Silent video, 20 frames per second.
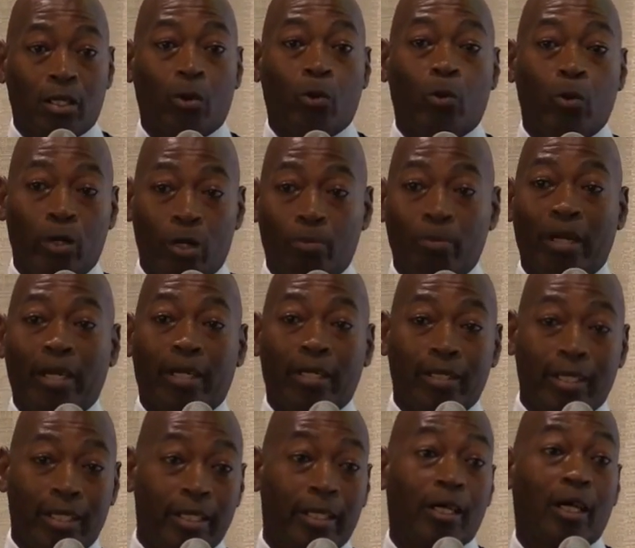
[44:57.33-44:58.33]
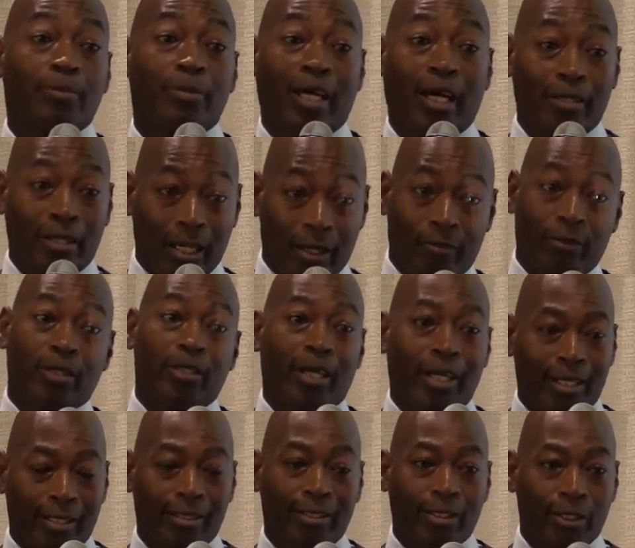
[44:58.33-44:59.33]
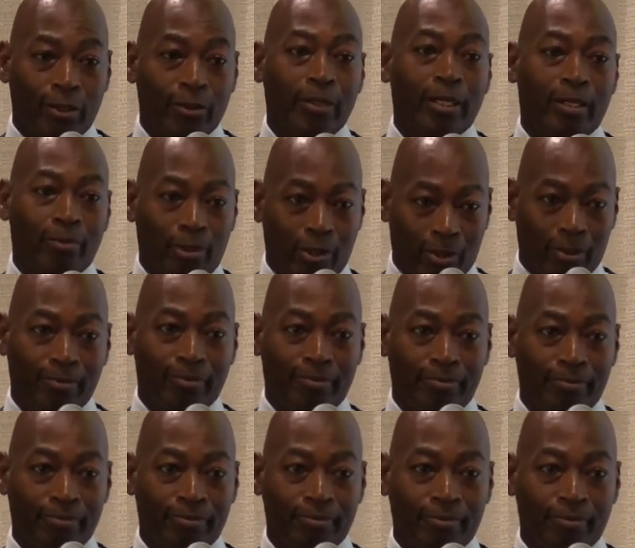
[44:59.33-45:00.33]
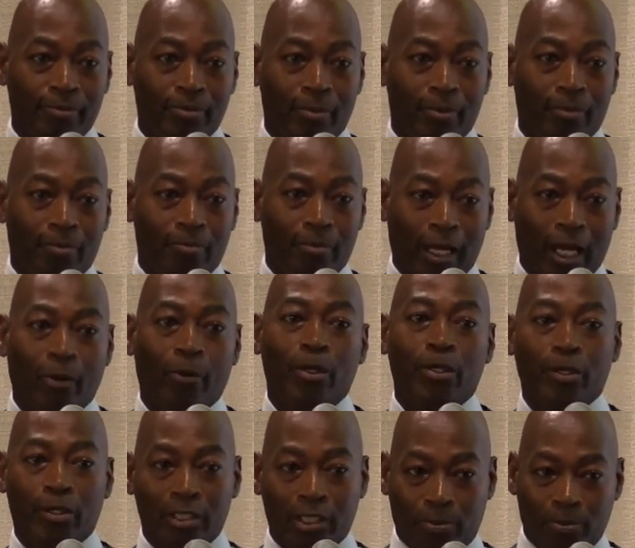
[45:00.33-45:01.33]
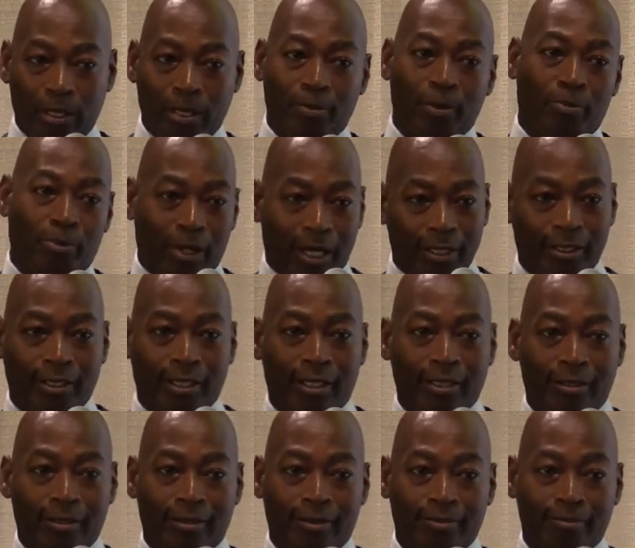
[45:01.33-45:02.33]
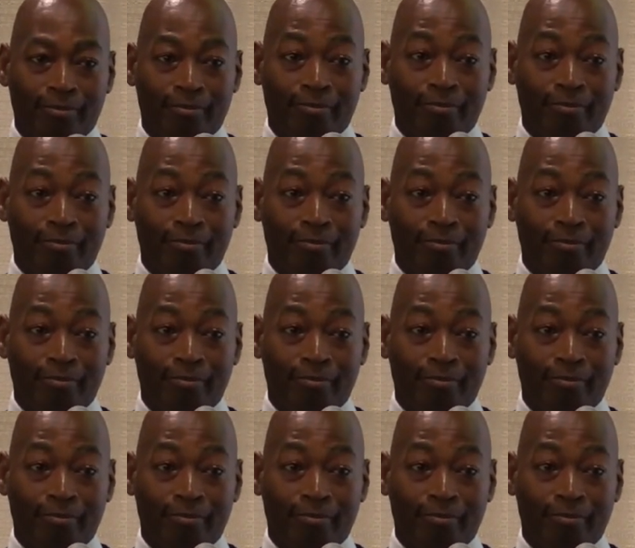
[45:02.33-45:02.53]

we'll make it that he comes out every day until you get him home. That way you can speed up the process.